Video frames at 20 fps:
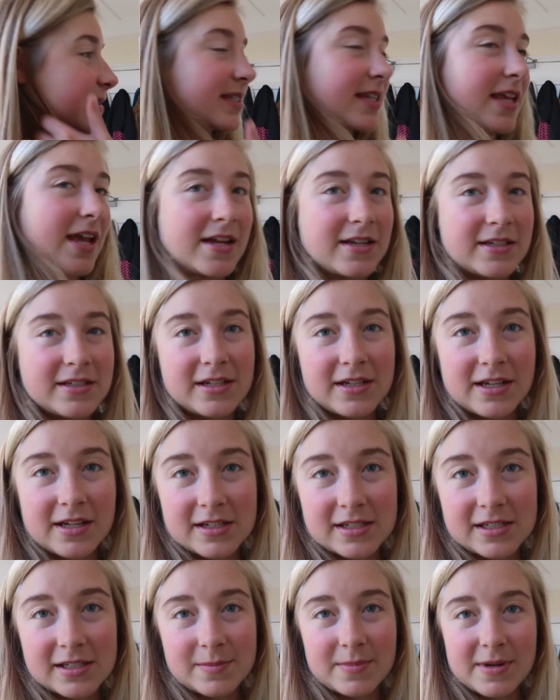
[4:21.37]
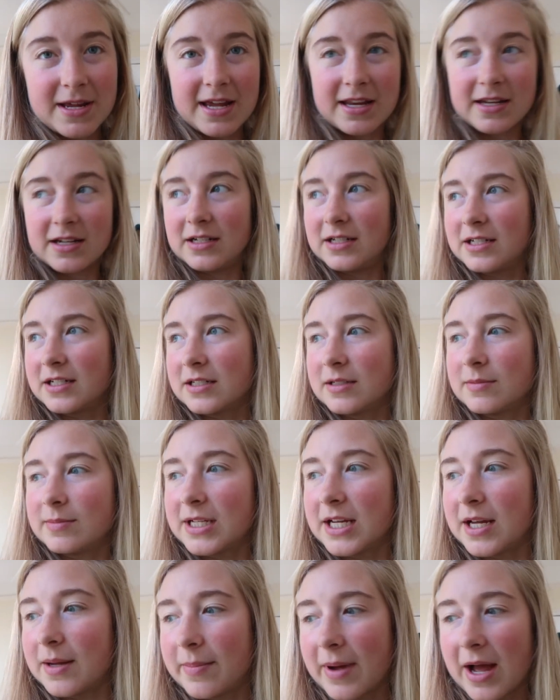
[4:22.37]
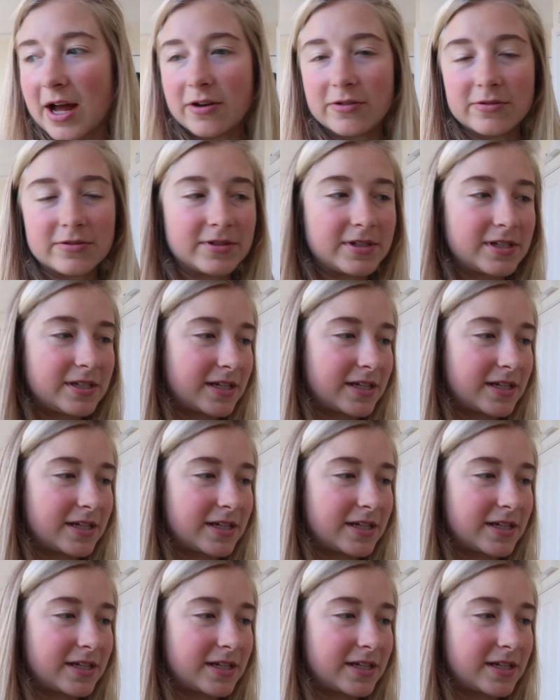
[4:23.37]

was going to explain a little bit about